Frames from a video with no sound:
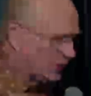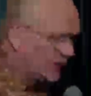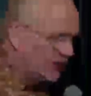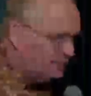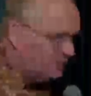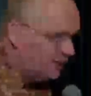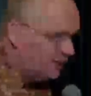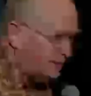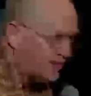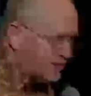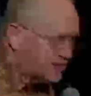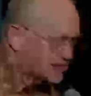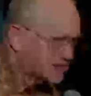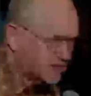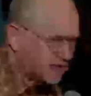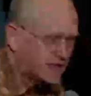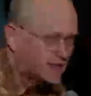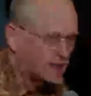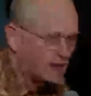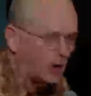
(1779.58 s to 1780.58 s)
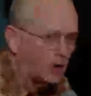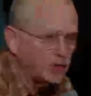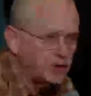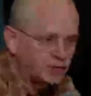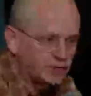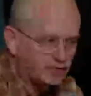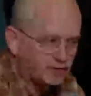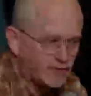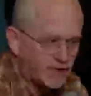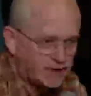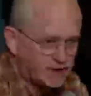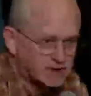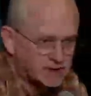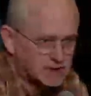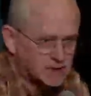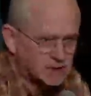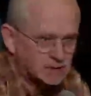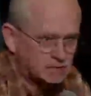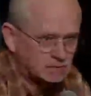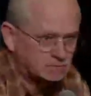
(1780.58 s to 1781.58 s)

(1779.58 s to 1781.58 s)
even let me see it on your face.